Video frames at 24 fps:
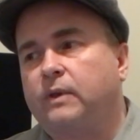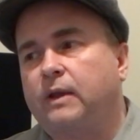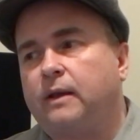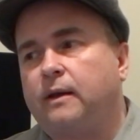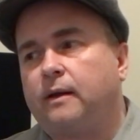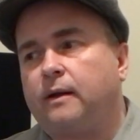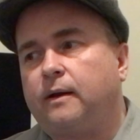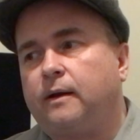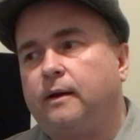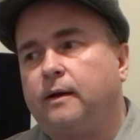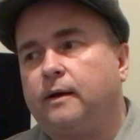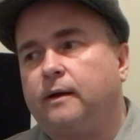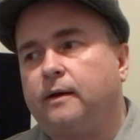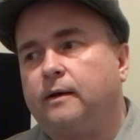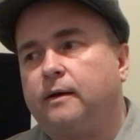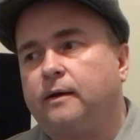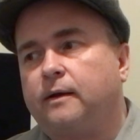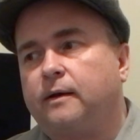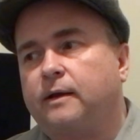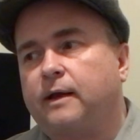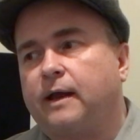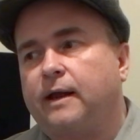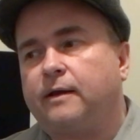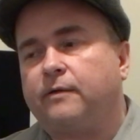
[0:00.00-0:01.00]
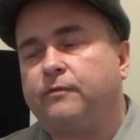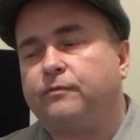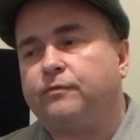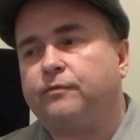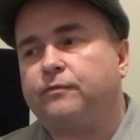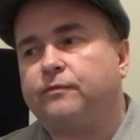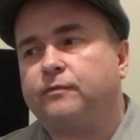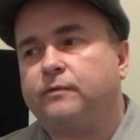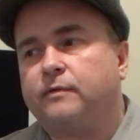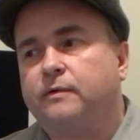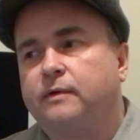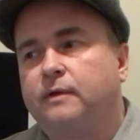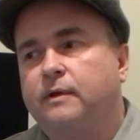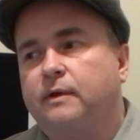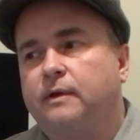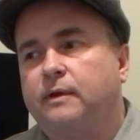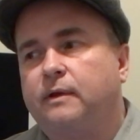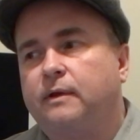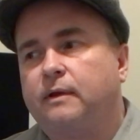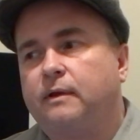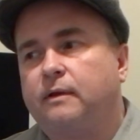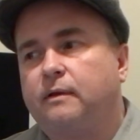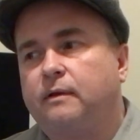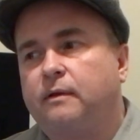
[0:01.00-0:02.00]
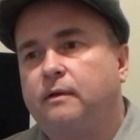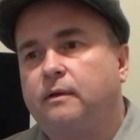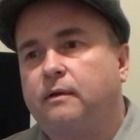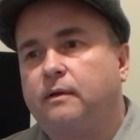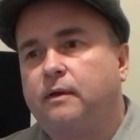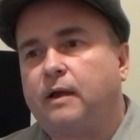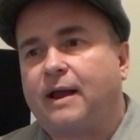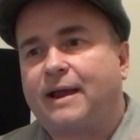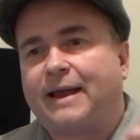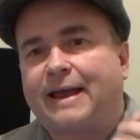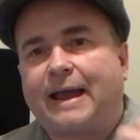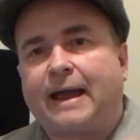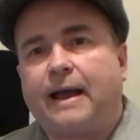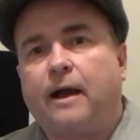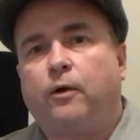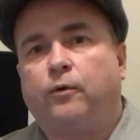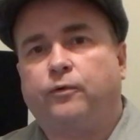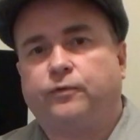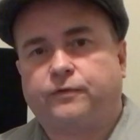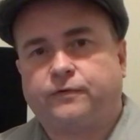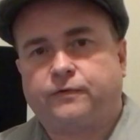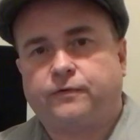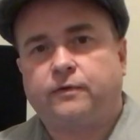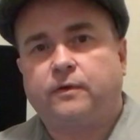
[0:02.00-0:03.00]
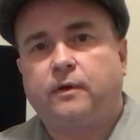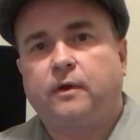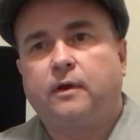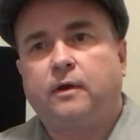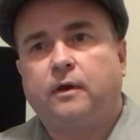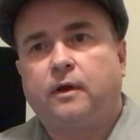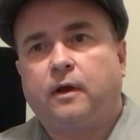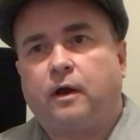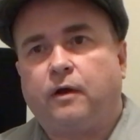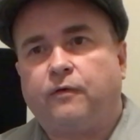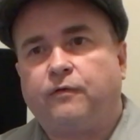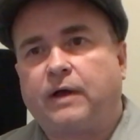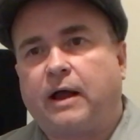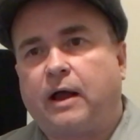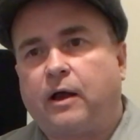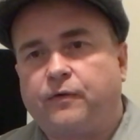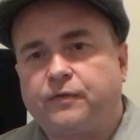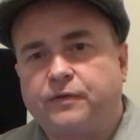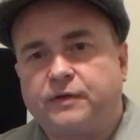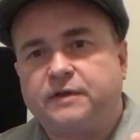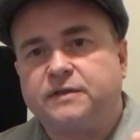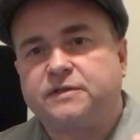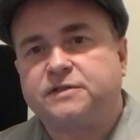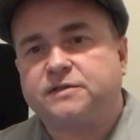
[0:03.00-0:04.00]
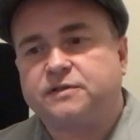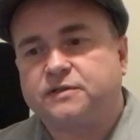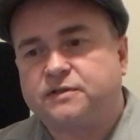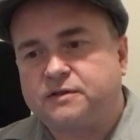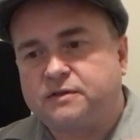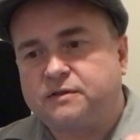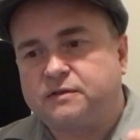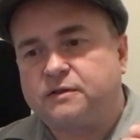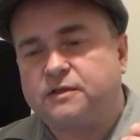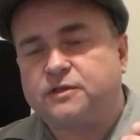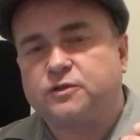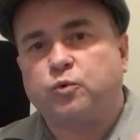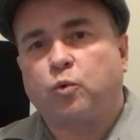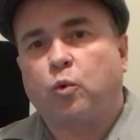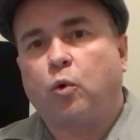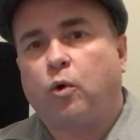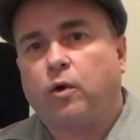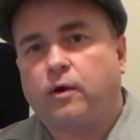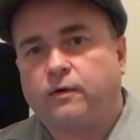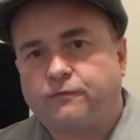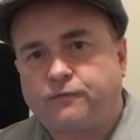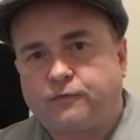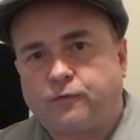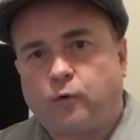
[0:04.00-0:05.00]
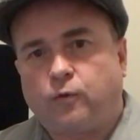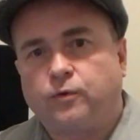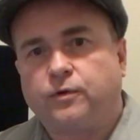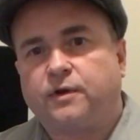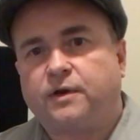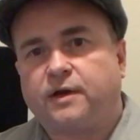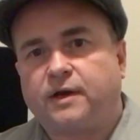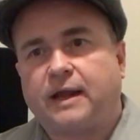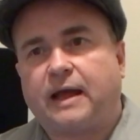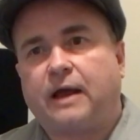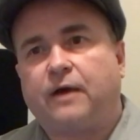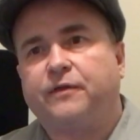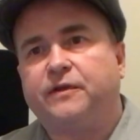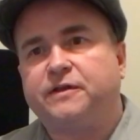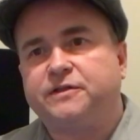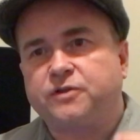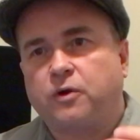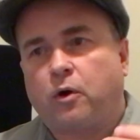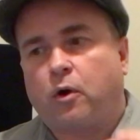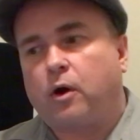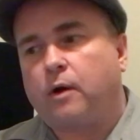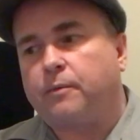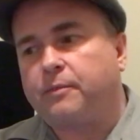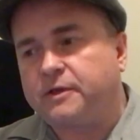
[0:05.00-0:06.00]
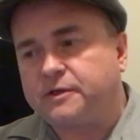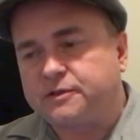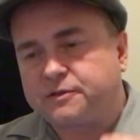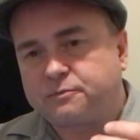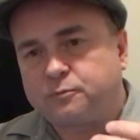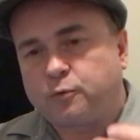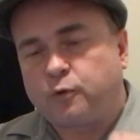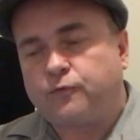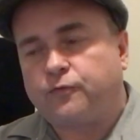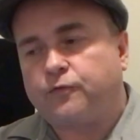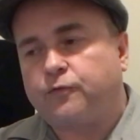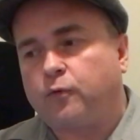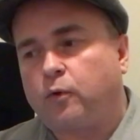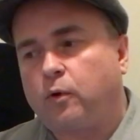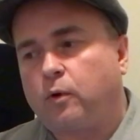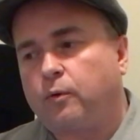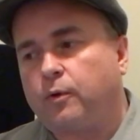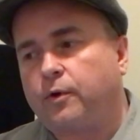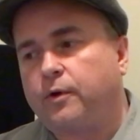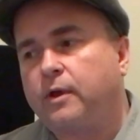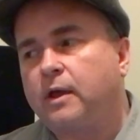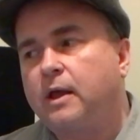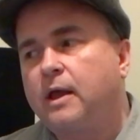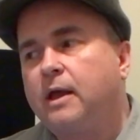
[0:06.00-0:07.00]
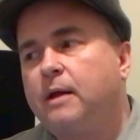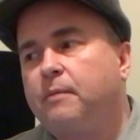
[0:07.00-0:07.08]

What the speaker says: of account of how this war unfolded and how these armies moved forward.